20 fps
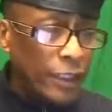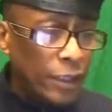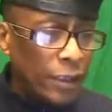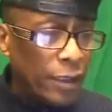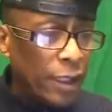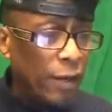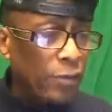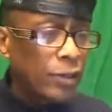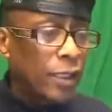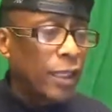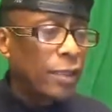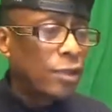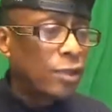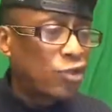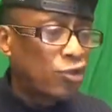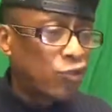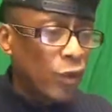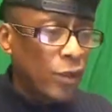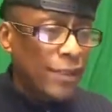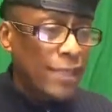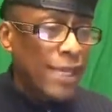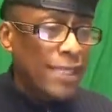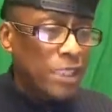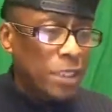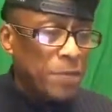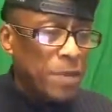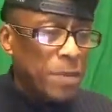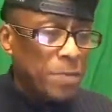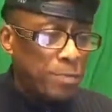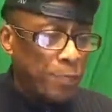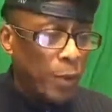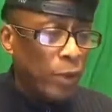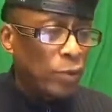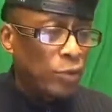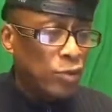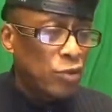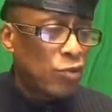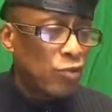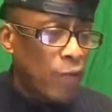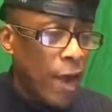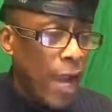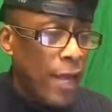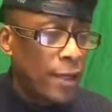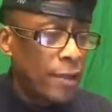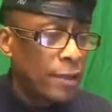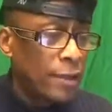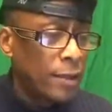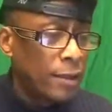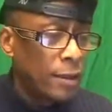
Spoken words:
Okay, the trust has to be built. You're right.